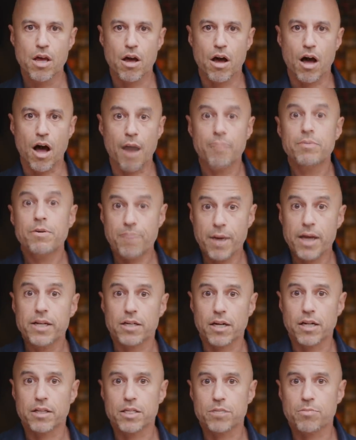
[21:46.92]
I'm
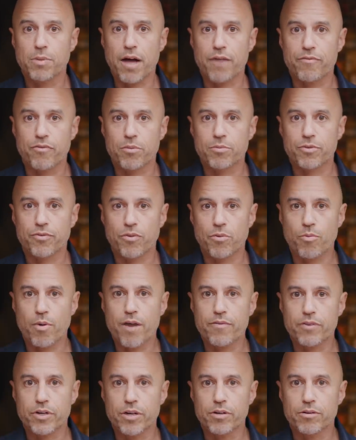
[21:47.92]
dependent on these platforms for
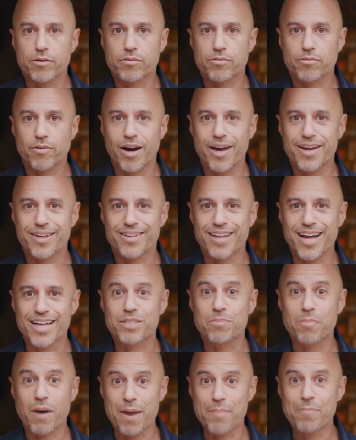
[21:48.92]
revenue, right?
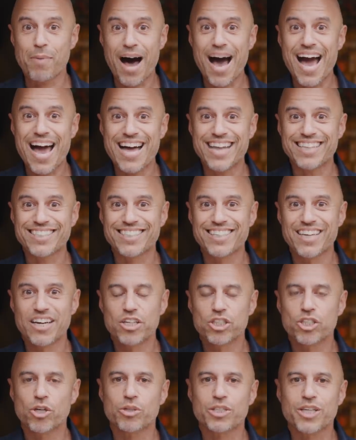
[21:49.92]
That's my bias.
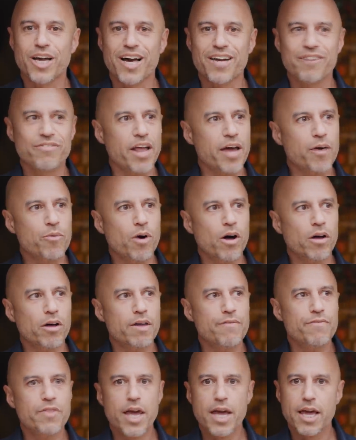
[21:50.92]
So it's kind of like, well,
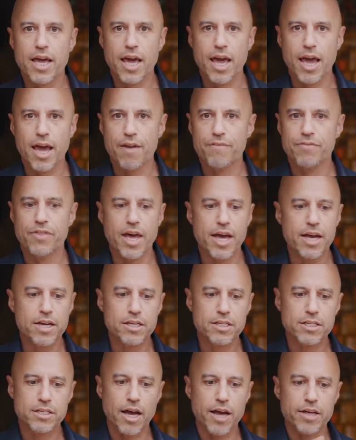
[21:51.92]
if they can, if they
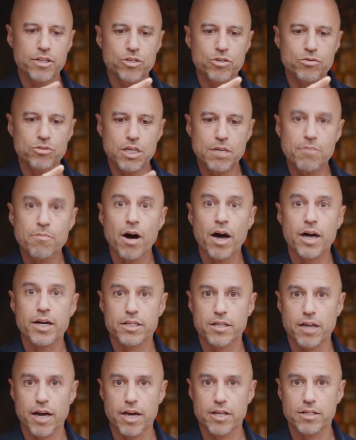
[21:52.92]
decide to
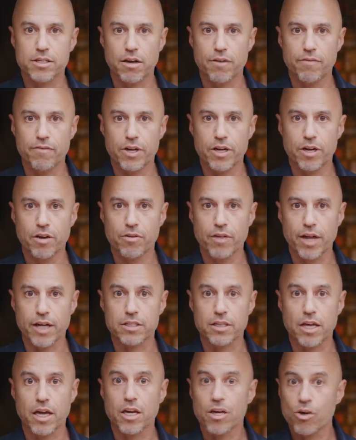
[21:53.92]
demonetize a video,
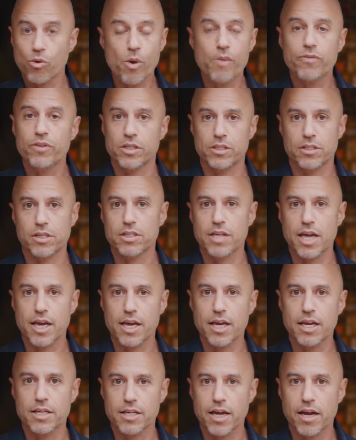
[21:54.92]
that's equivalent to
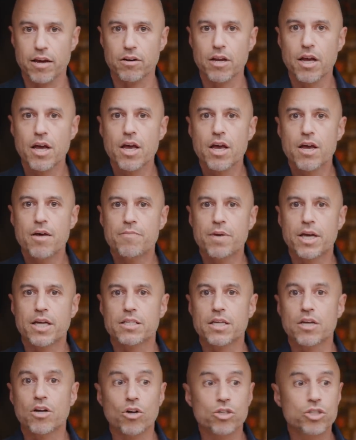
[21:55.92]
taking it down because
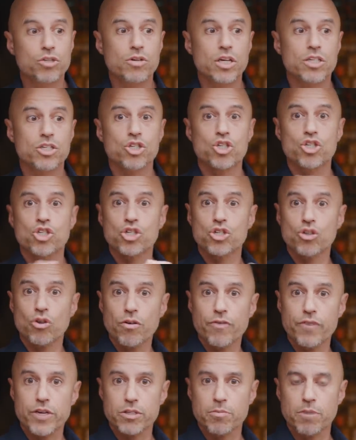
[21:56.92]
it also doesn't
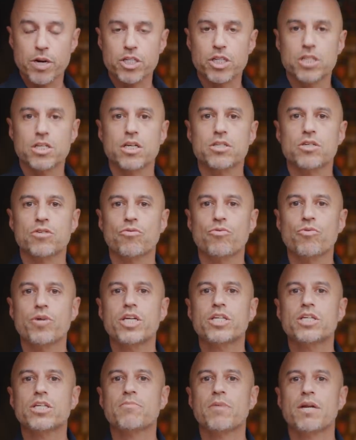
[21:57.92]
serve as much. It doesn't
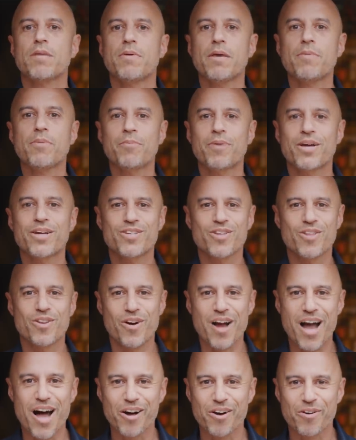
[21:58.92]
reach as many people because of their
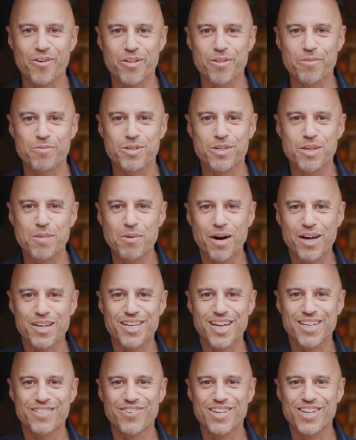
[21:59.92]
algorithms.
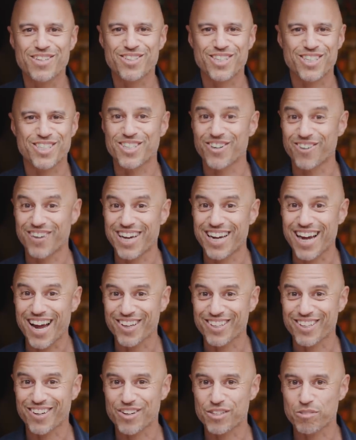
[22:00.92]
Demonetized videos just don't get
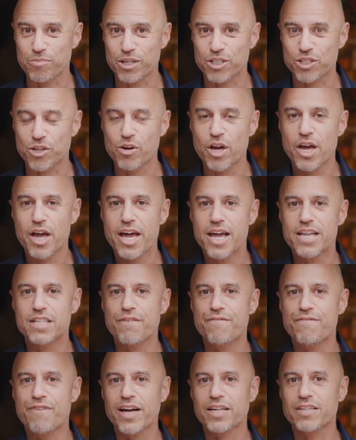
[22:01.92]
out there as much. So it's
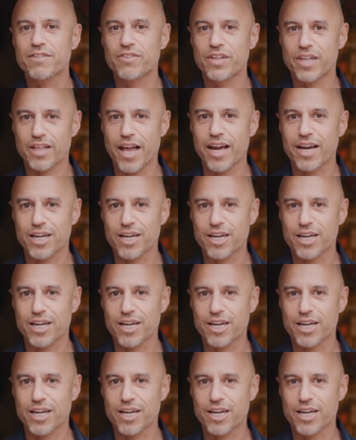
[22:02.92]
effectively like a